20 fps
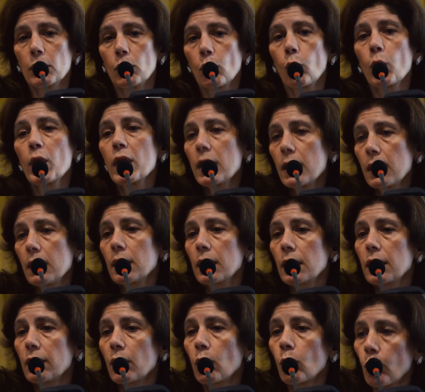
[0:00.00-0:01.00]

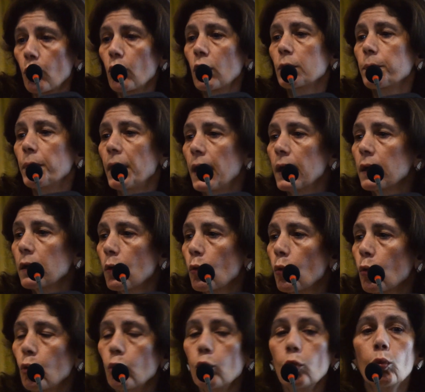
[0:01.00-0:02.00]
we in the World Bank,
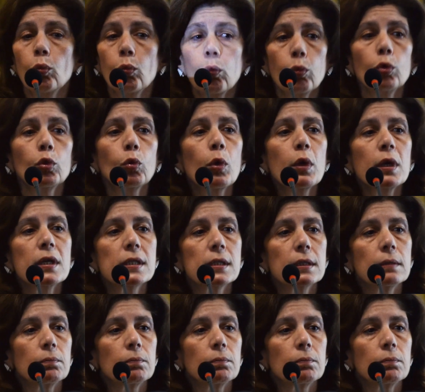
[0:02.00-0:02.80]
would we